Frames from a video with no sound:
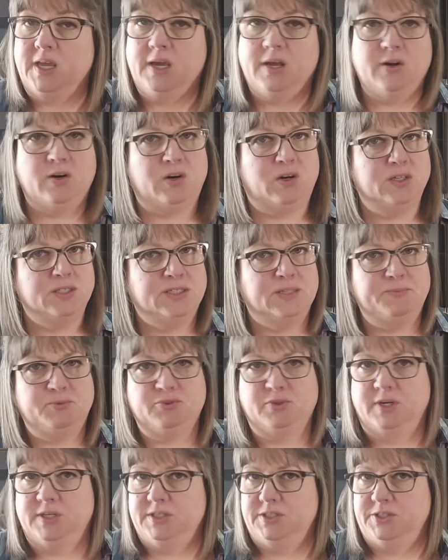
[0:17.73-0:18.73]
And all I'm
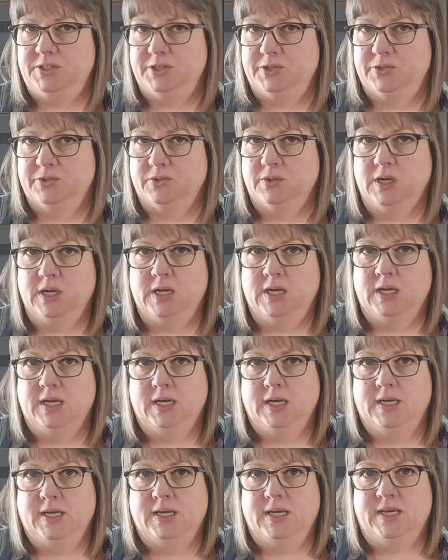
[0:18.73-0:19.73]
trying to do
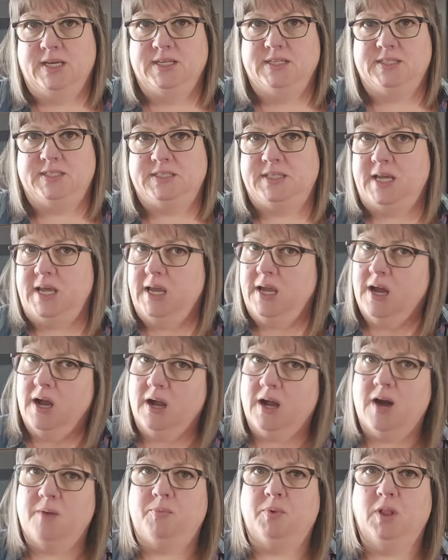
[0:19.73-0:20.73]
is take
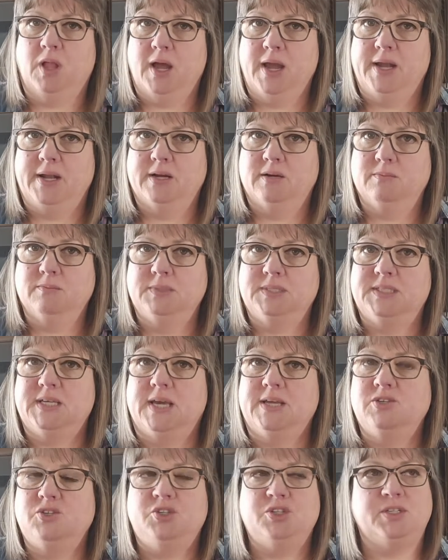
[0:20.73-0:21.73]
a couple items
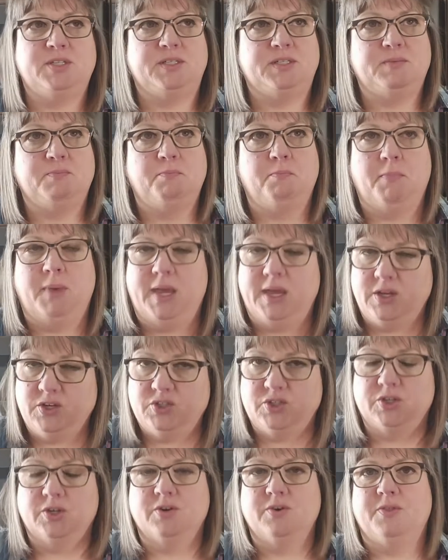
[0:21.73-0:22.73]
and just make
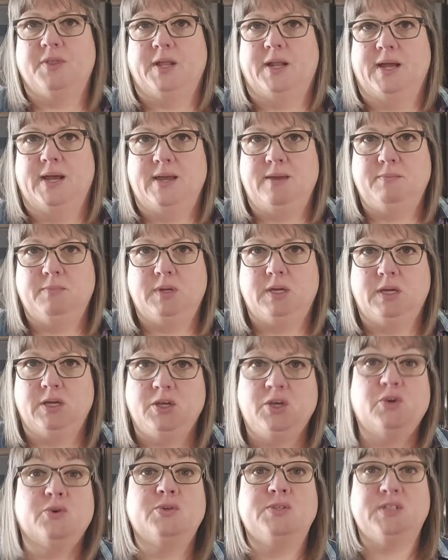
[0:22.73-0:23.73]
sure that I'm
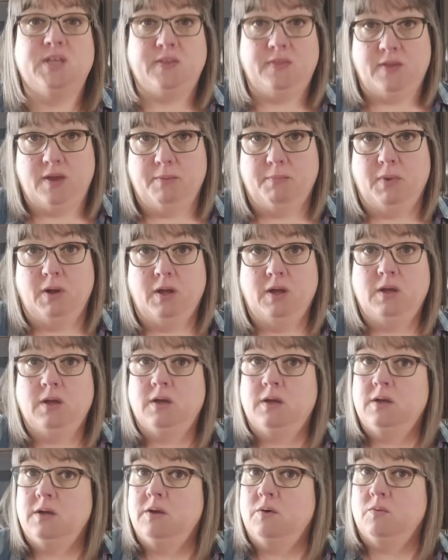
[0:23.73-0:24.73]
using them,
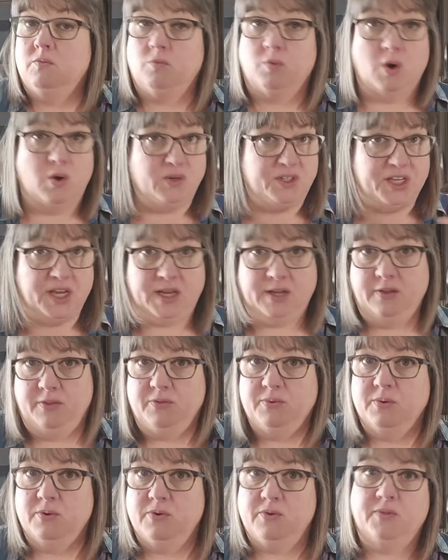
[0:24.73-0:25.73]
rotating
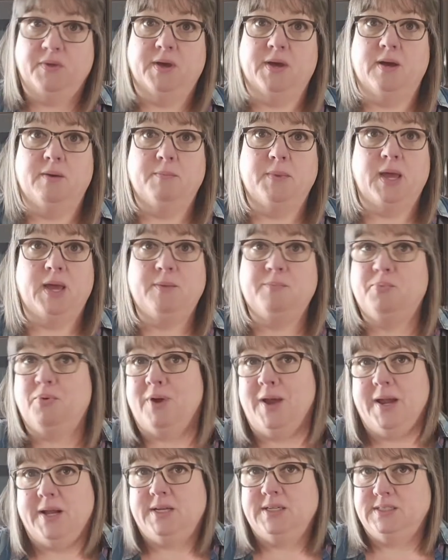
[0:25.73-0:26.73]
through them, and
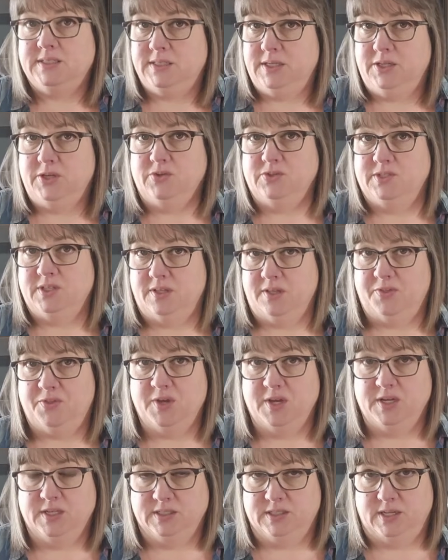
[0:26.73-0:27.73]
practicing using the
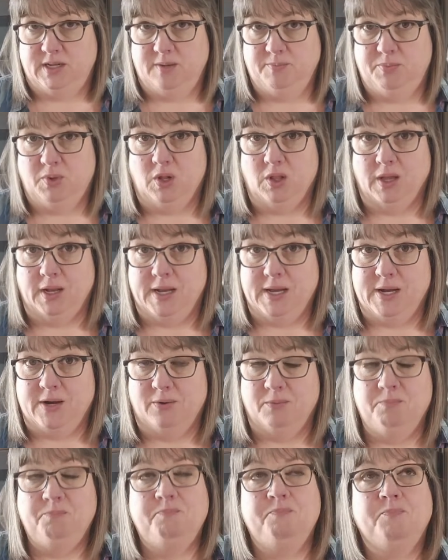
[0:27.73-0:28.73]
things that I'm pulling
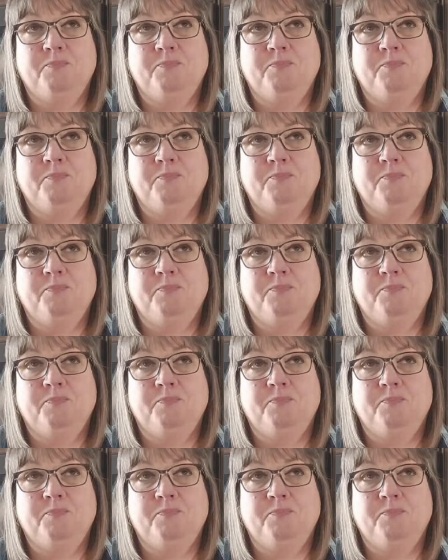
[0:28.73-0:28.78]
out.